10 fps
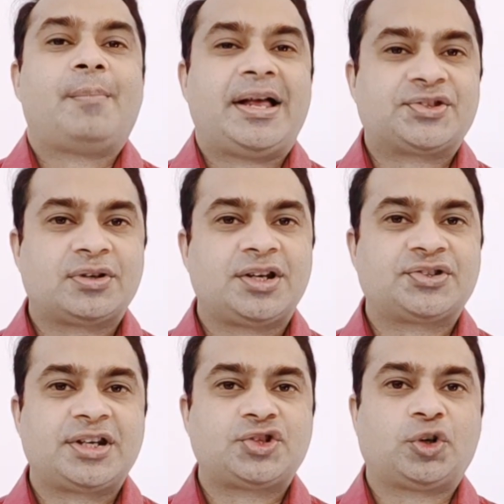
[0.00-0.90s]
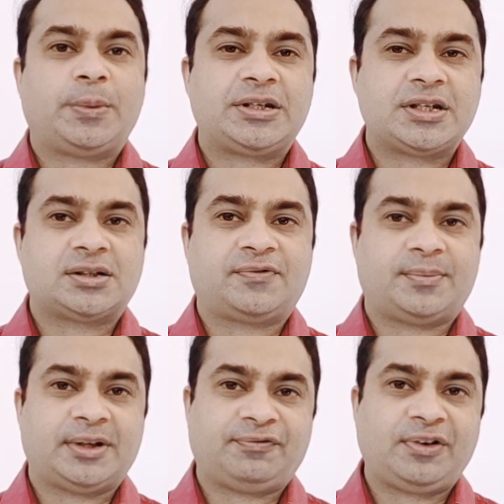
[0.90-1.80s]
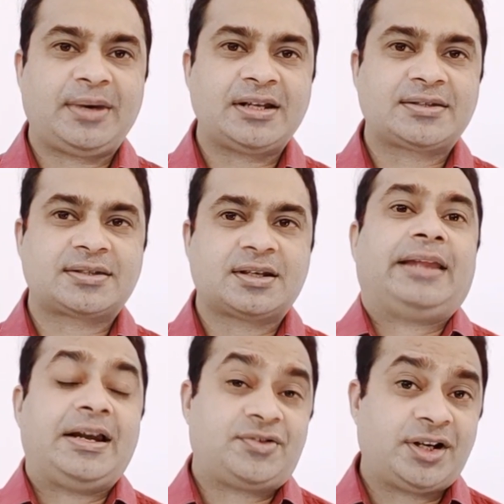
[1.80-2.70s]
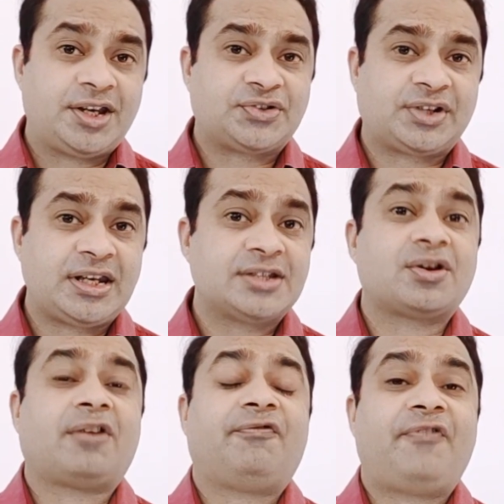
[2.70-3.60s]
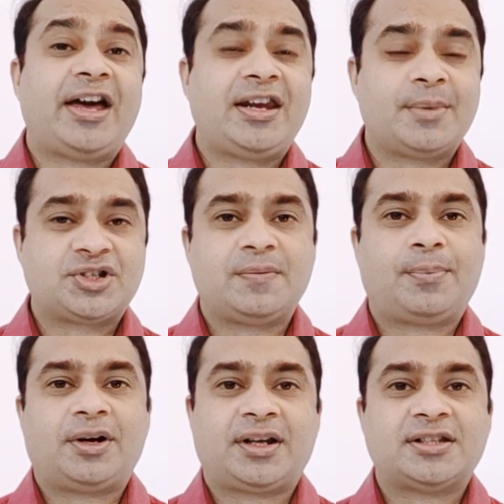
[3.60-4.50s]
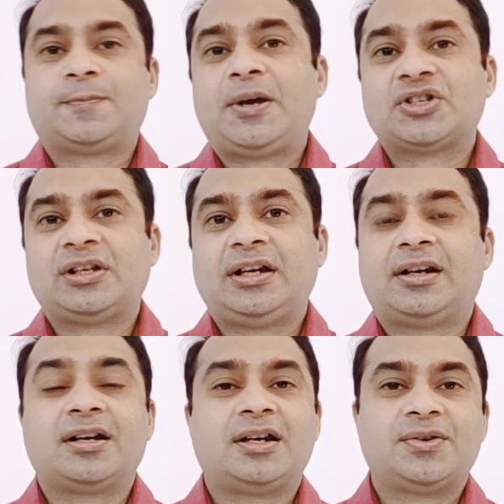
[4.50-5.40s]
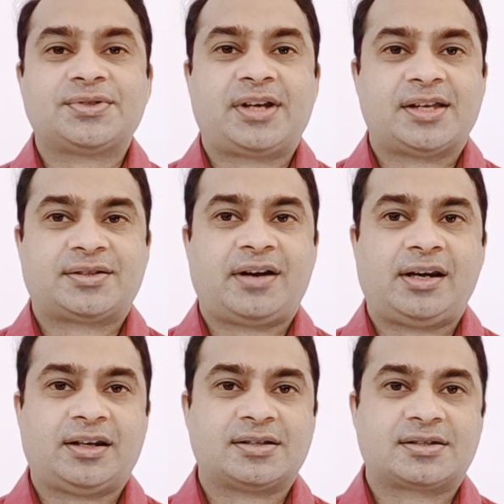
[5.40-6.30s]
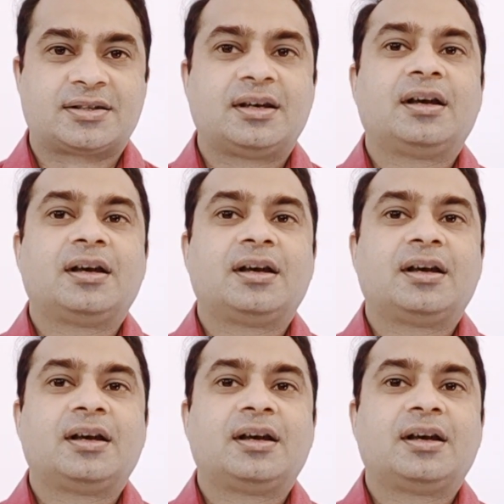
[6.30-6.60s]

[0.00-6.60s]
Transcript: Menstrual history should be taken from the females. Then drug history is of very much importance, especially drug-induced gastritis.